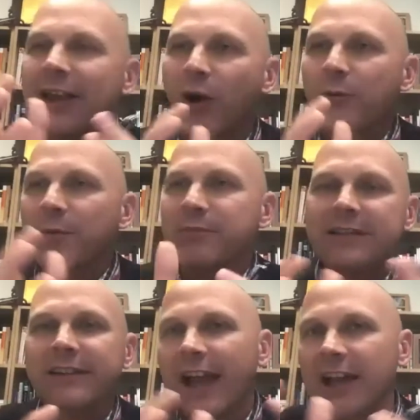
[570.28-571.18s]
moment,
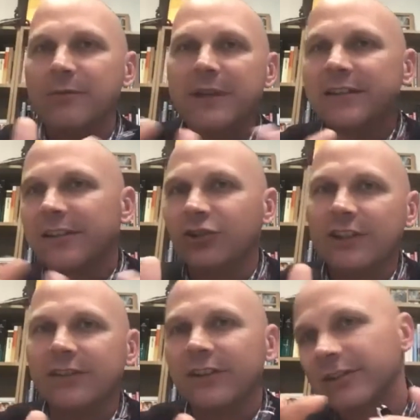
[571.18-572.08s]
meeting Hannah, meeting
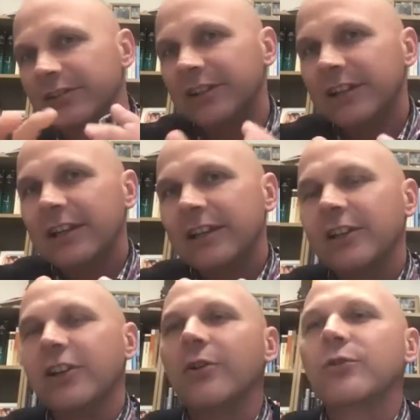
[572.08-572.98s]
Jesus.
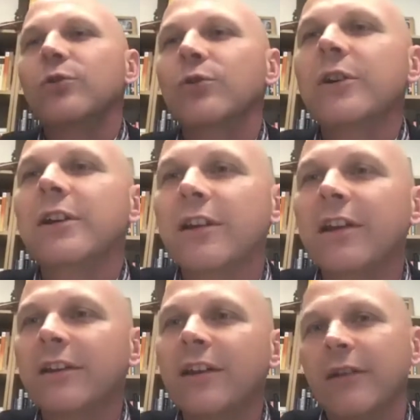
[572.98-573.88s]
You know, it's all
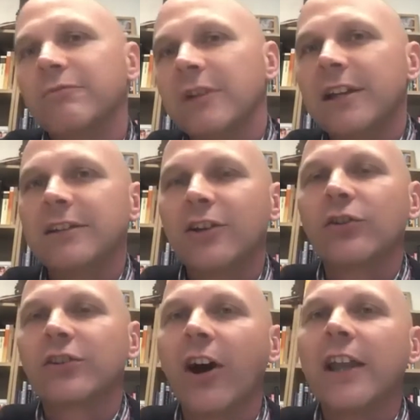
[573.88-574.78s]
in
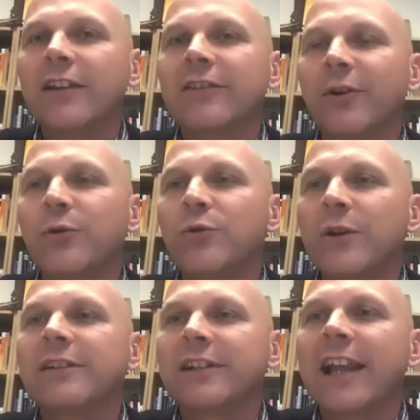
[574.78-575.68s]
God's kindness, so we're all
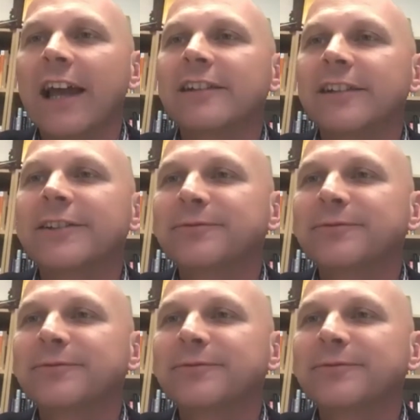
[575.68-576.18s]
interconnected.